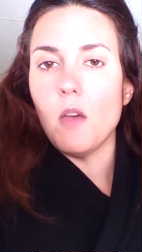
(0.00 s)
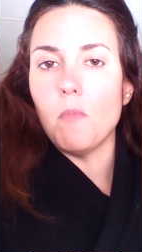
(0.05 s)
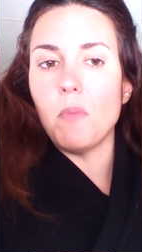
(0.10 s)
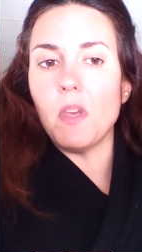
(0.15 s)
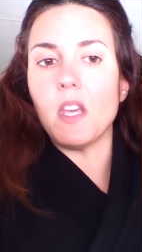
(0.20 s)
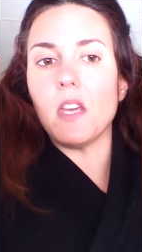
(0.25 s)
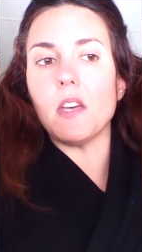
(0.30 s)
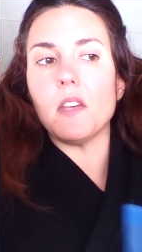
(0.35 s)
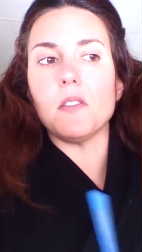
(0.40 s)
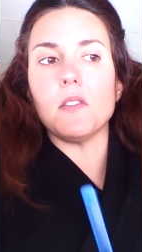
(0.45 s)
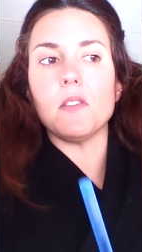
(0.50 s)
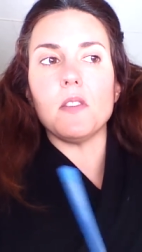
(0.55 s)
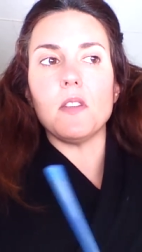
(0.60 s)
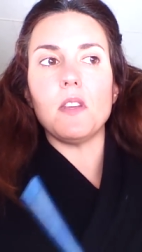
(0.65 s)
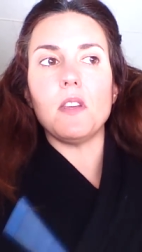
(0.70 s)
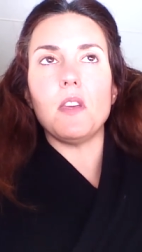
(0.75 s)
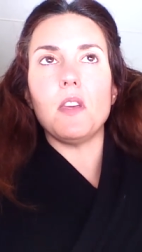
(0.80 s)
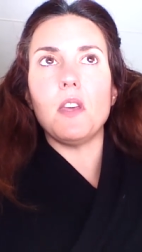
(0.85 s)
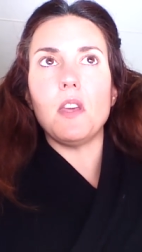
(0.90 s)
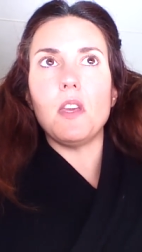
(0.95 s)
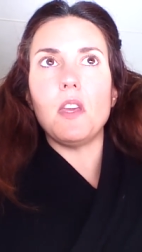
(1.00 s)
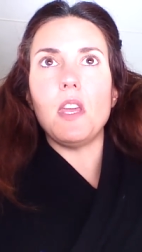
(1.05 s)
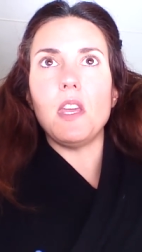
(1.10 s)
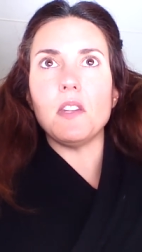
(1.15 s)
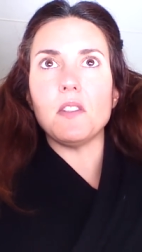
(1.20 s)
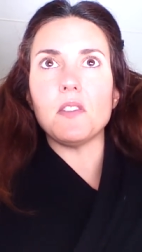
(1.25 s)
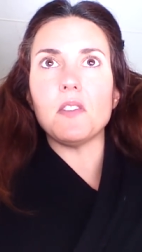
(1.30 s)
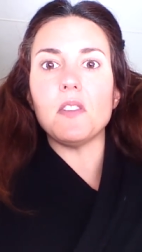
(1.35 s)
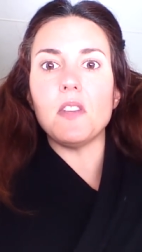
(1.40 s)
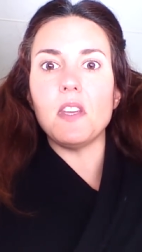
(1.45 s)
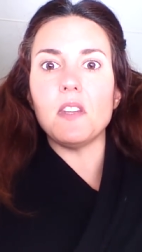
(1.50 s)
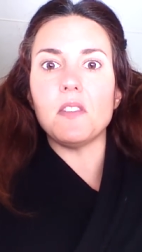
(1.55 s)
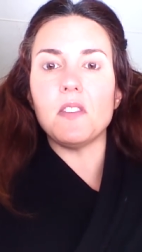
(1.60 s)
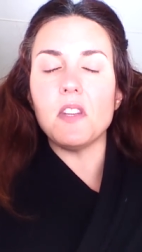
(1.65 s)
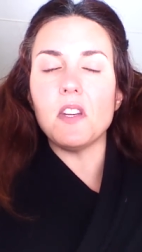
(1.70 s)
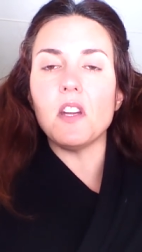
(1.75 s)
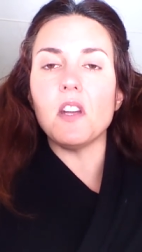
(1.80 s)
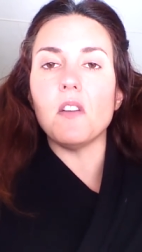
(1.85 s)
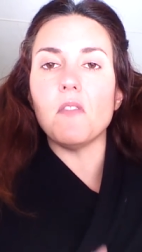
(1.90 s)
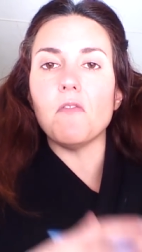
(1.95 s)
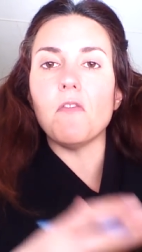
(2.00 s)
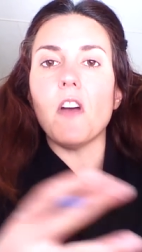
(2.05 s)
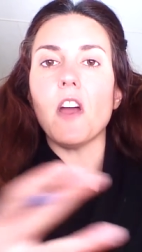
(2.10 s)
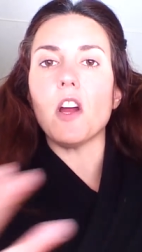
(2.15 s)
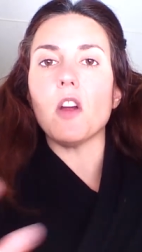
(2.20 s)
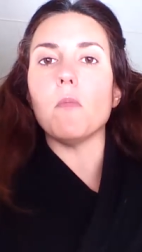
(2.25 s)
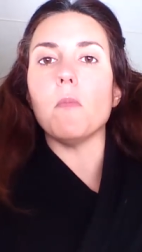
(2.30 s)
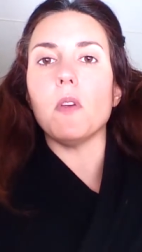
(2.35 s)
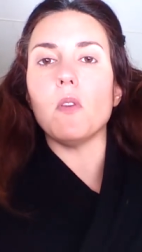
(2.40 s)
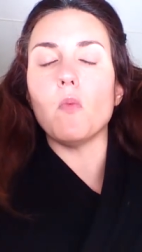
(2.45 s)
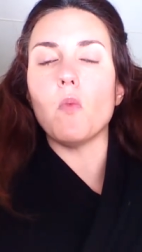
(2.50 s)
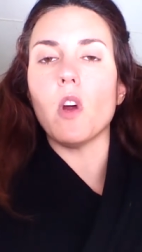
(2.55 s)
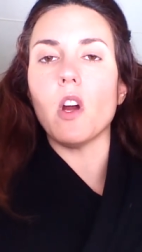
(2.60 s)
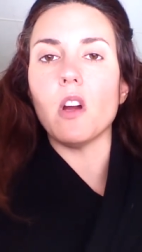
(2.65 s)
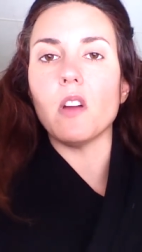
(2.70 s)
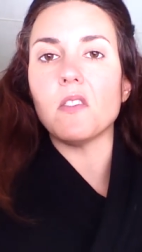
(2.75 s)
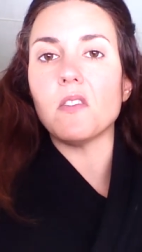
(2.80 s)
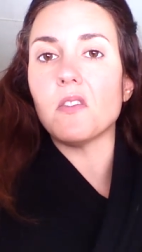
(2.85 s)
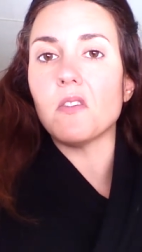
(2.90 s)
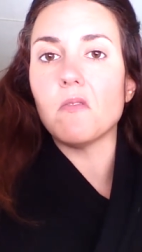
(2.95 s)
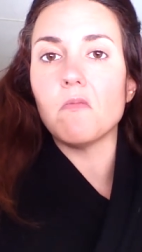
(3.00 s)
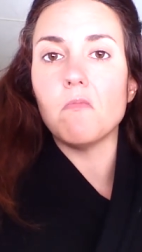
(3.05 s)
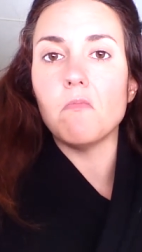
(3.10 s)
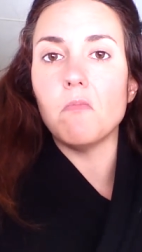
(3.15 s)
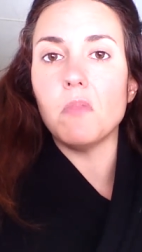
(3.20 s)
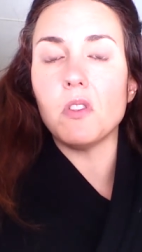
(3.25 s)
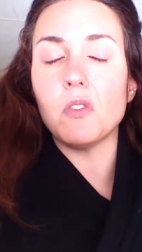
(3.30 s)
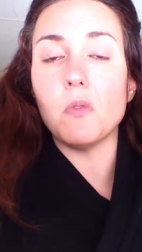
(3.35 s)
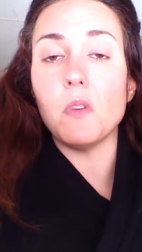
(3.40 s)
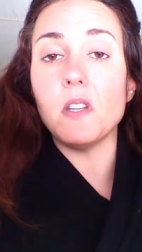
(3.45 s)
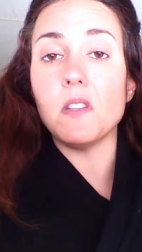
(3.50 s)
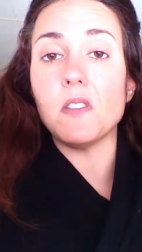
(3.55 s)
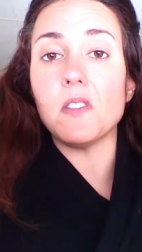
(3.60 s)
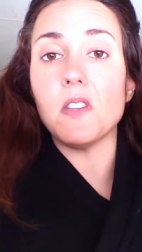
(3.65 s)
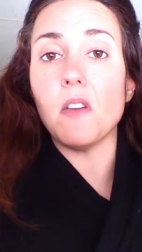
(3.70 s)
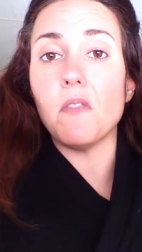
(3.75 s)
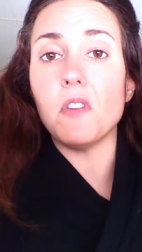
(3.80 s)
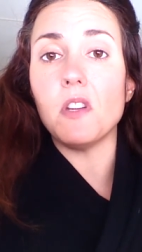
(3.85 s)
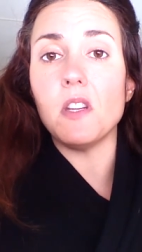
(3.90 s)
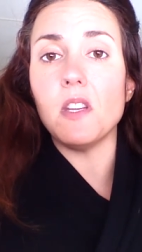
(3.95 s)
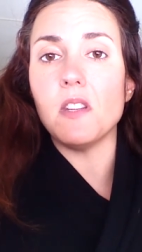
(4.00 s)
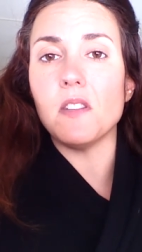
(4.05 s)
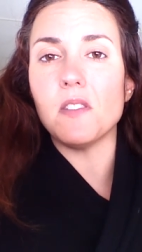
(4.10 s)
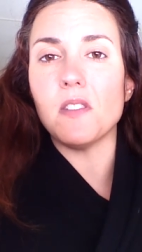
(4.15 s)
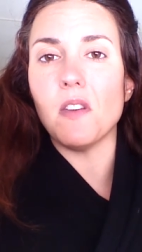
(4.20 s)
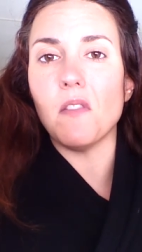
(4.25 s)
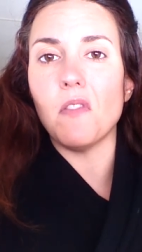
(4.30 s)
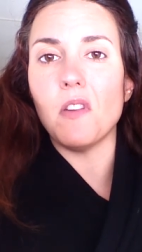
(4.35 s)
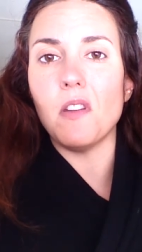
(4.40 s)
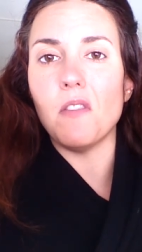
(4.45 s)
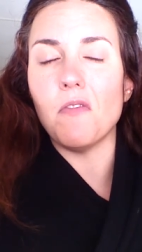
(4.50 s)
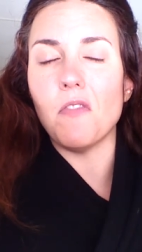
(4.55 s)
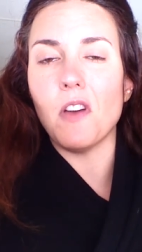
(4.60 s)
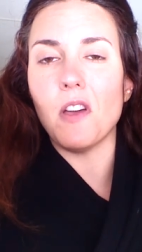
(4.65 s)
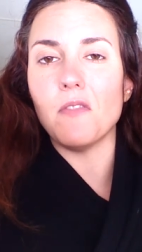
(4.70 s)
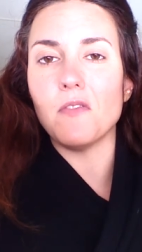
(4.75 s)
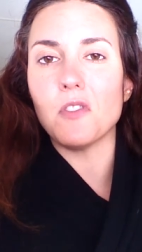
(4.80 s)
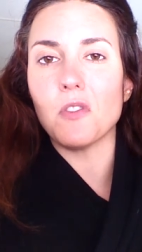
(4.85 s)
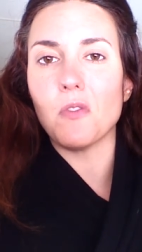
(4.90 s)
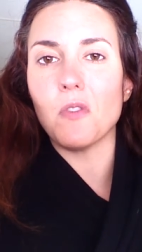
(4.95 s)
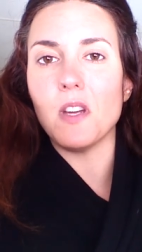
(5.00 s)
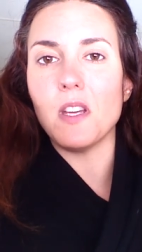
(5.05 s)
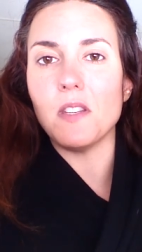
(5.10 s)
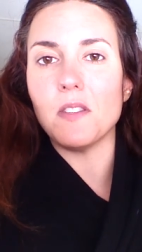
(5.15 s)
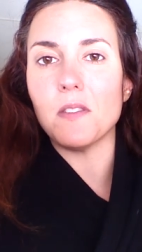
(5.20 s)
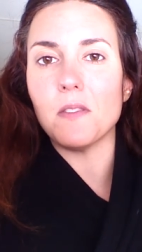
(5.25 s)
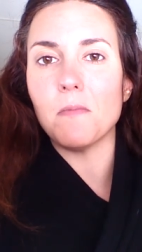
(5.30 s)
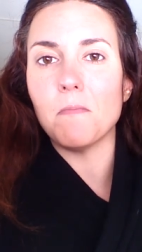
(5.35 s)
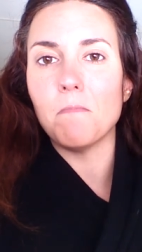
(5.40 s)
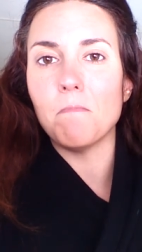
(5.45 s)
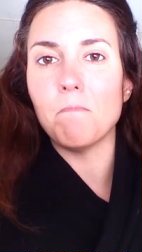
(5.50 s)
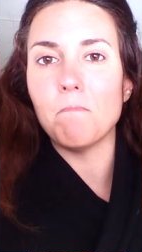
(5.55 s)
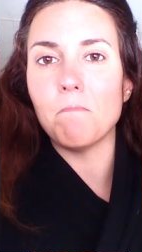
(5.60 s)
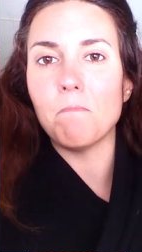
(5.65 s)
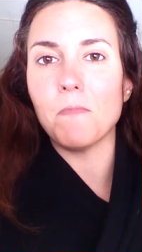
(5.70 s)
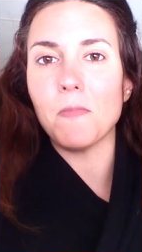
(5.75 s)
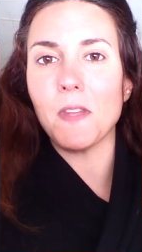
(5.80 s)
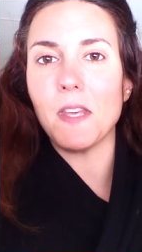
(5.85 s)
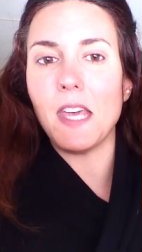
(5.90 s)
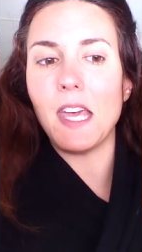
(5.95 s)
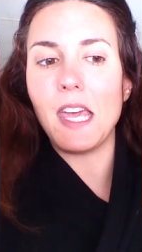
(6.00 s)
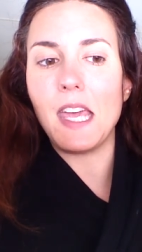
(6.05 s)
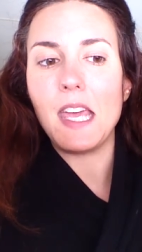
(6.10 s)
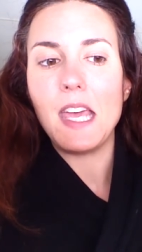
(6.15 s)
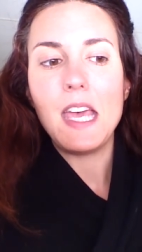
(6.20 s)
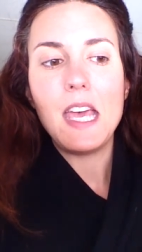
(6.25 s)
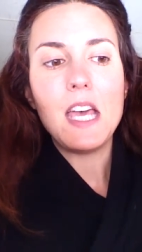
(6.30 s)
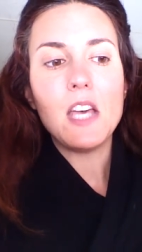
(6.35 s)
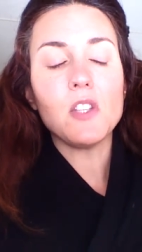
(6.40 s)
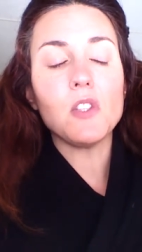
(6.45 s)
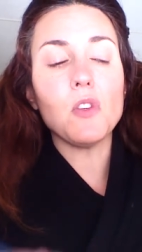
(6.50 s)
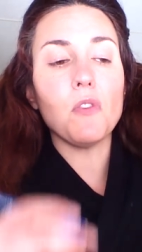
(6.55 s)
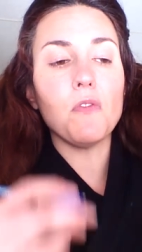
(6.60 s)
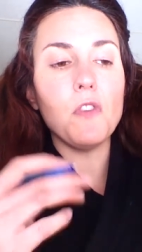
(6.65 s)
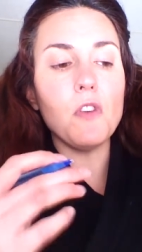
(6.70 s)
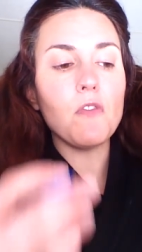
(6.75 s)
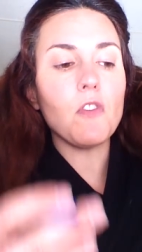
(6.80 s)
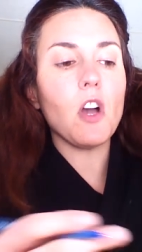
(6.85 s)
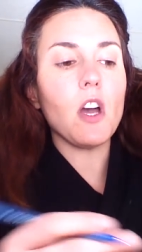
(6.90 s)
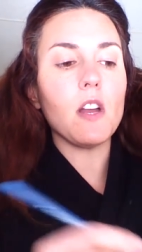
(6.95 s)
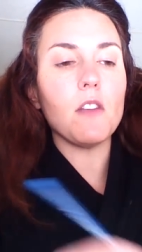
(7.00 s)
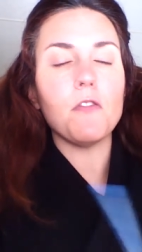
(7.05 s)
because it's, it's in an environment where it's between 70 and 75 degrees. Okay, so if you've got a